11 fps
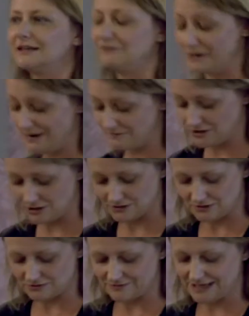if we haven't
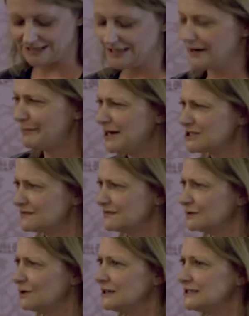lost already, that passion for
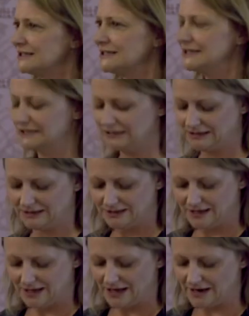quality.
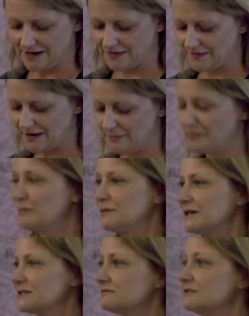And I think that
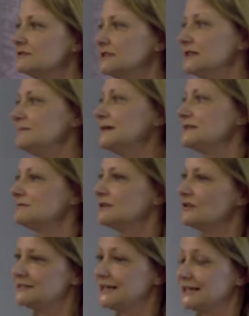public scrutiny means we're
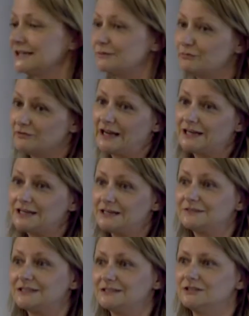not taking the
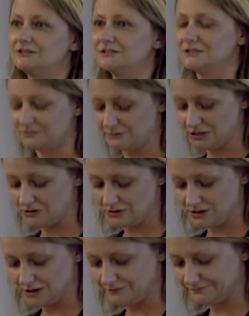brave decisions that we should
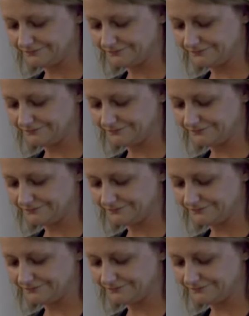do.